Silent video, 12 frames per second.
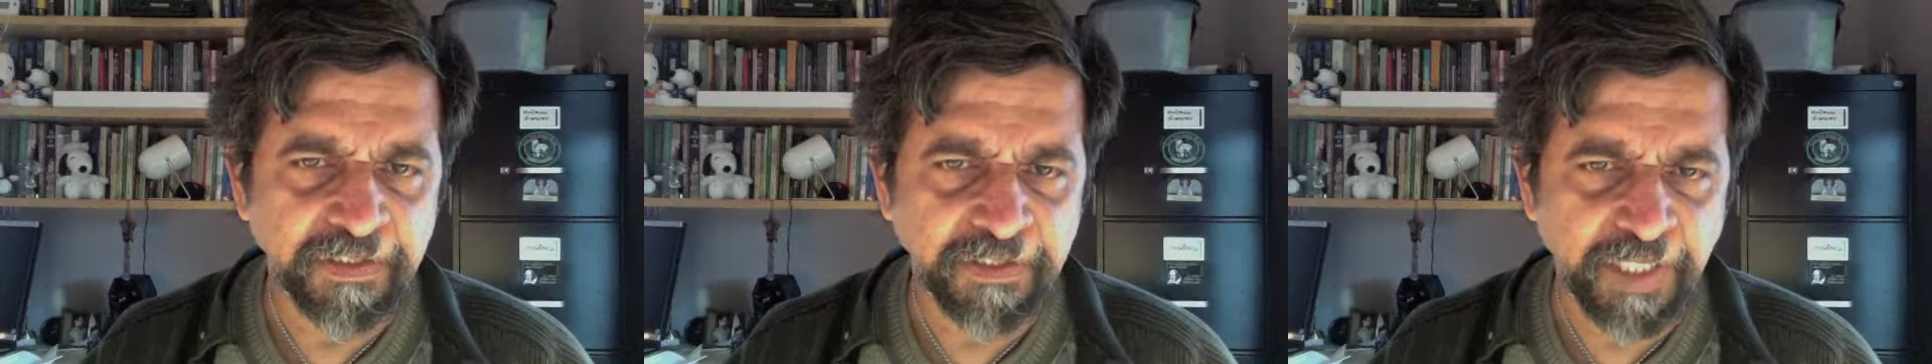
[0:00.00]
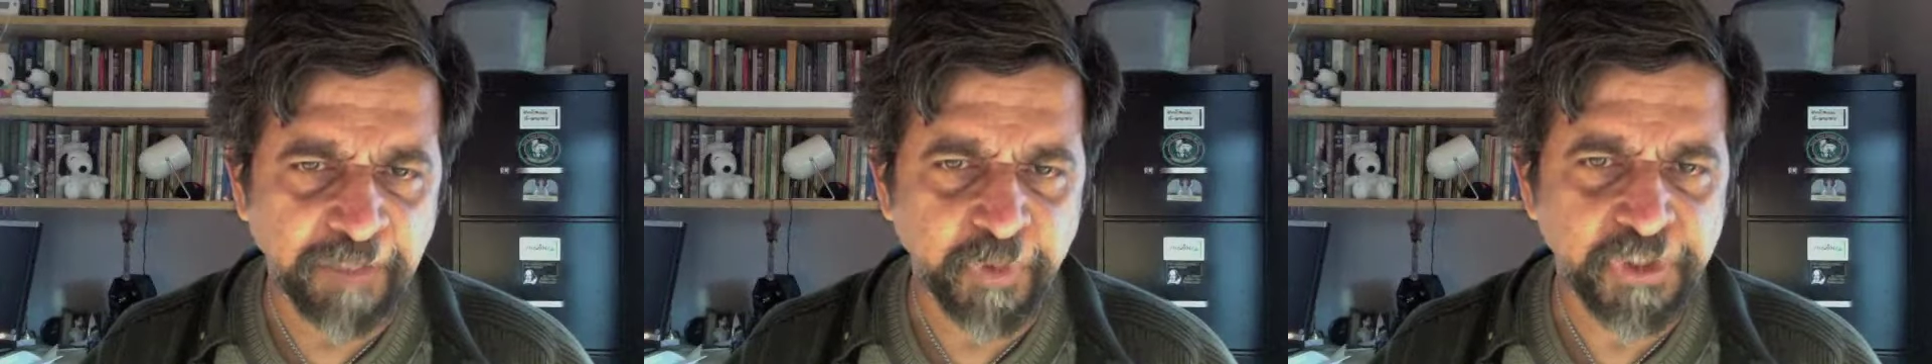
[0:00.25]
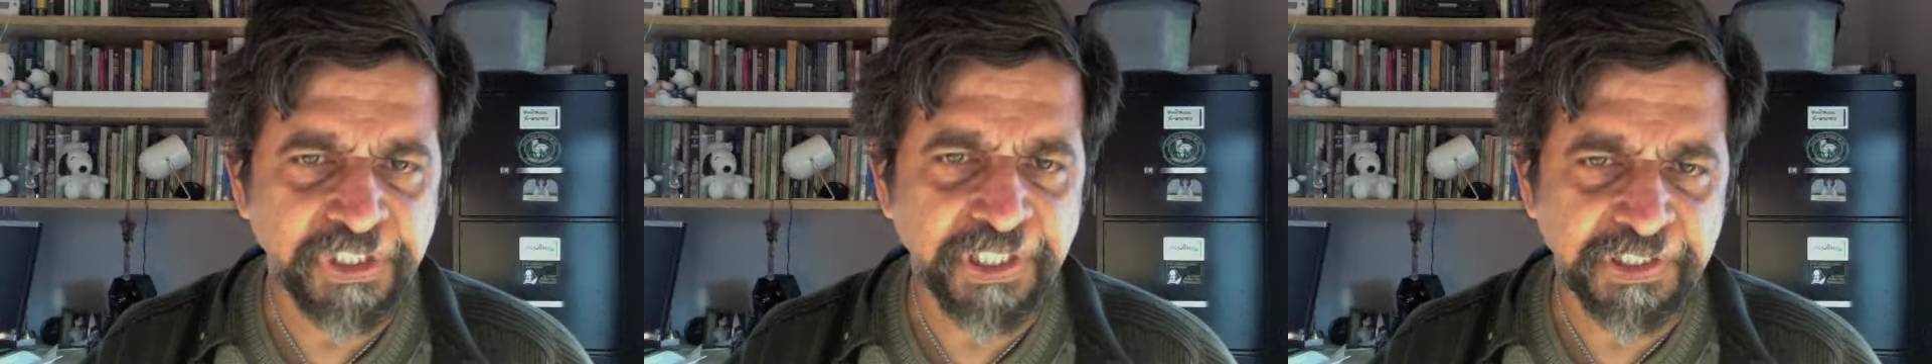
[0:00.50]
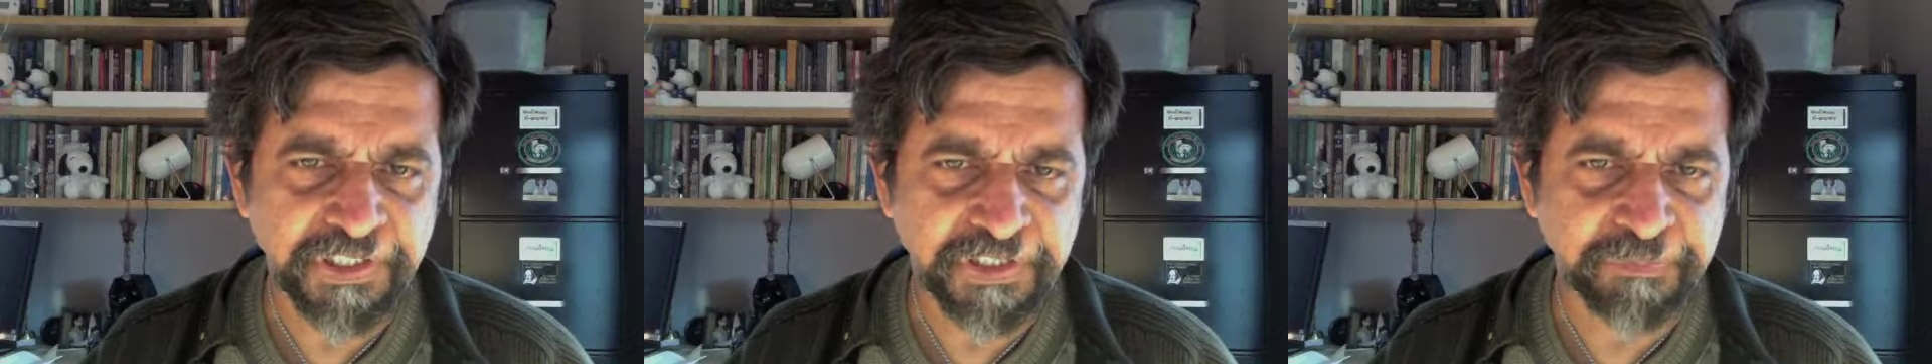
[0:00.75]
are pushing
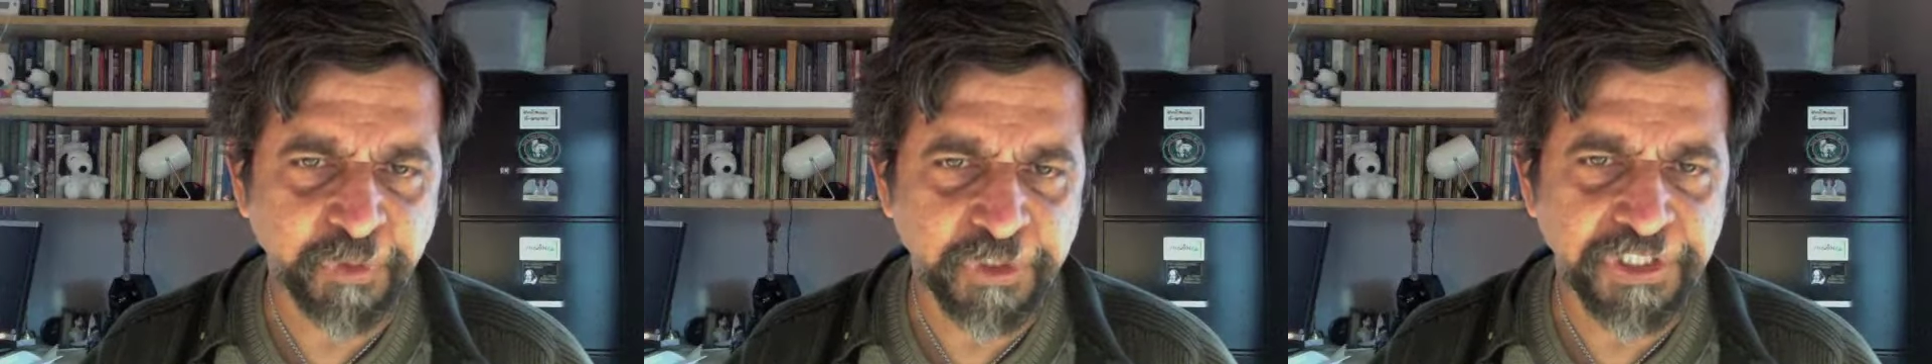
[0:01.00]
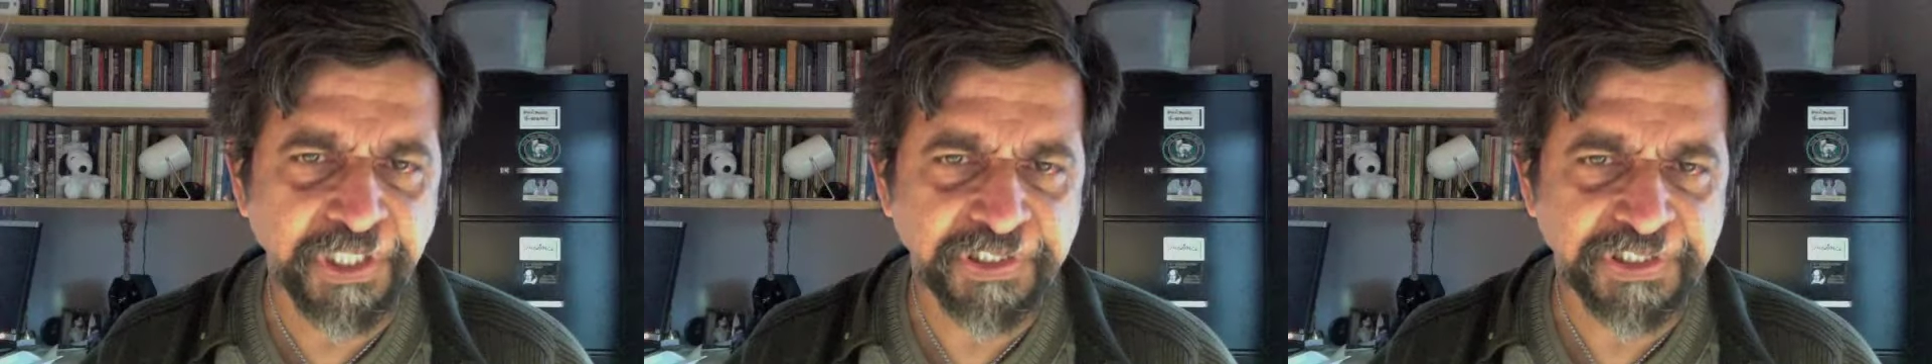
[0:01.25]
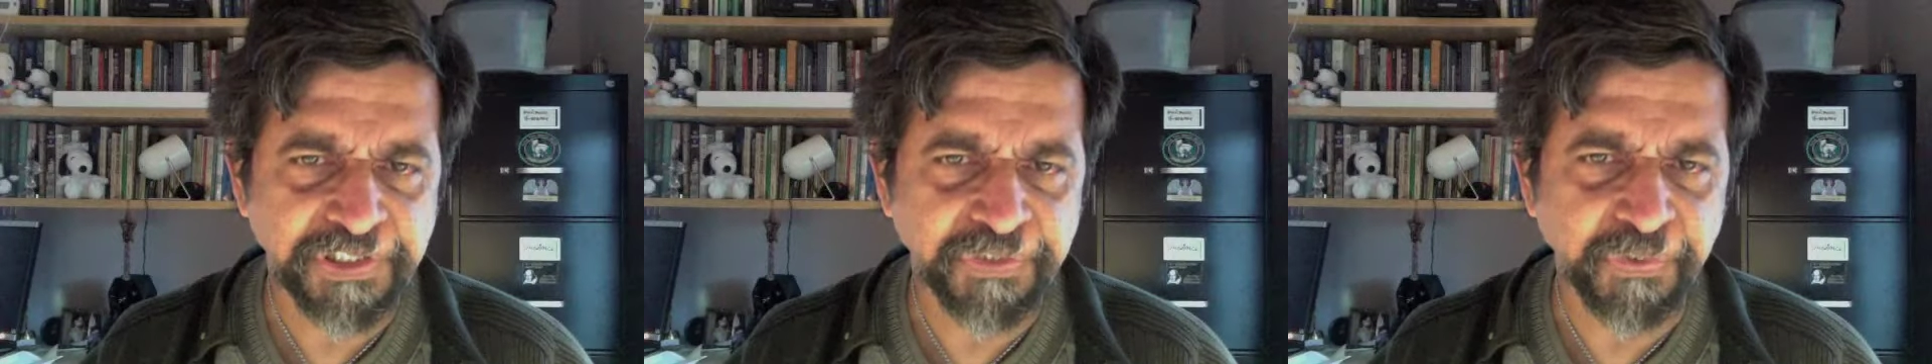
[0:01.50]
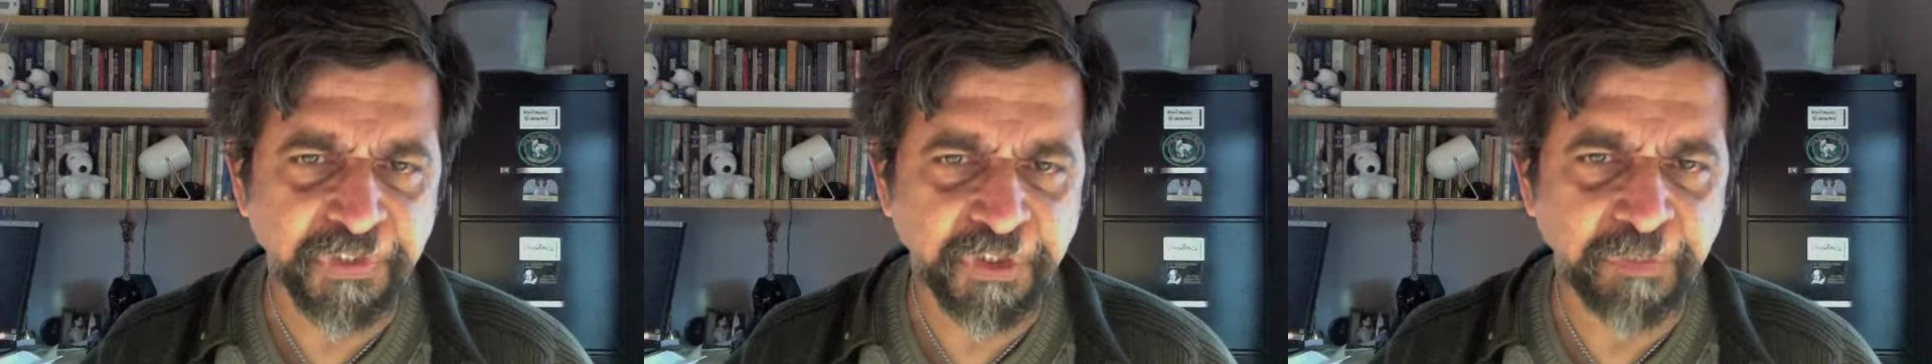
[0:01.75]
us into
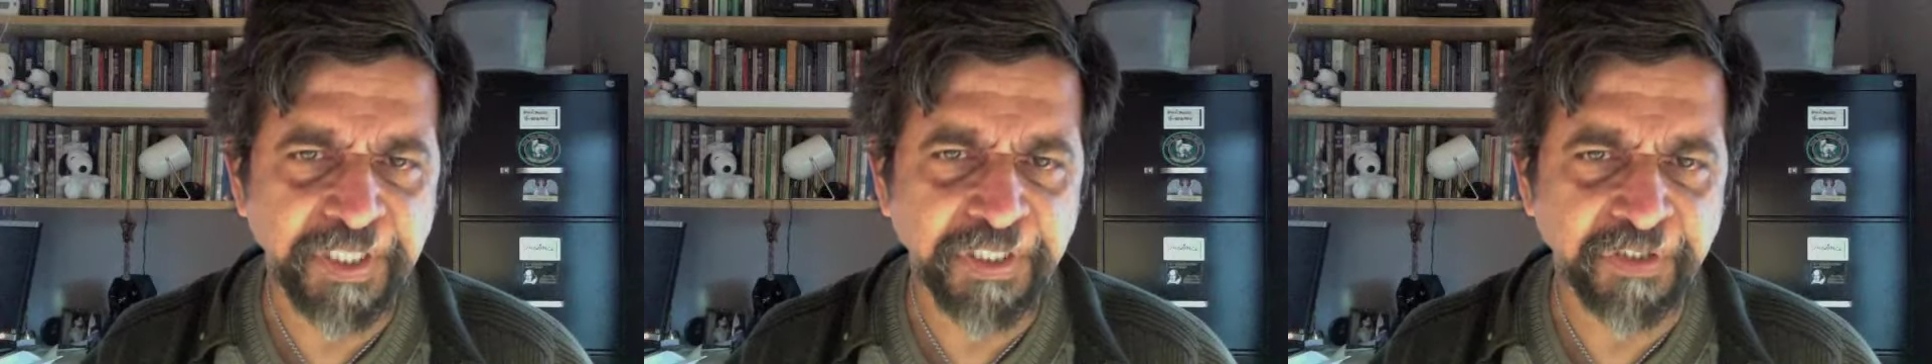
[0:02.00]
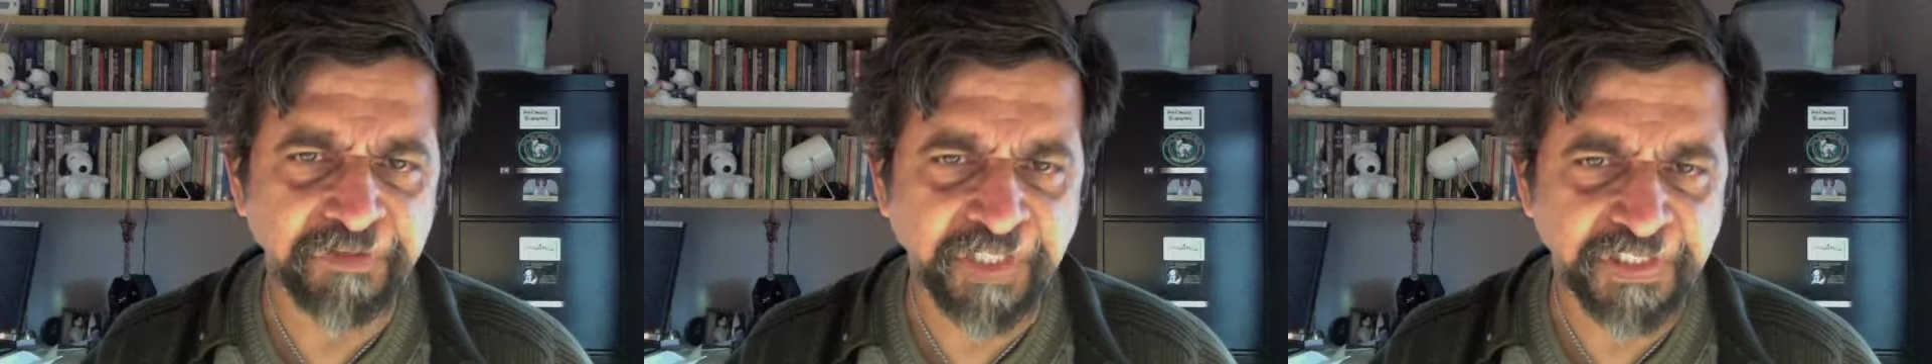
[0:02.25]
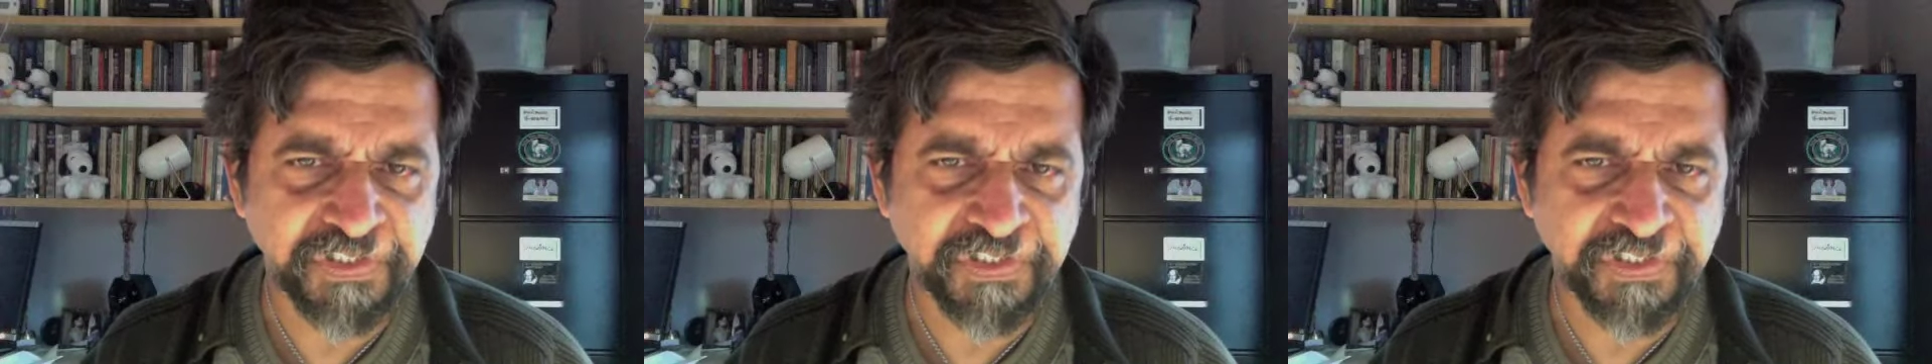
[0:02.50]
a domain of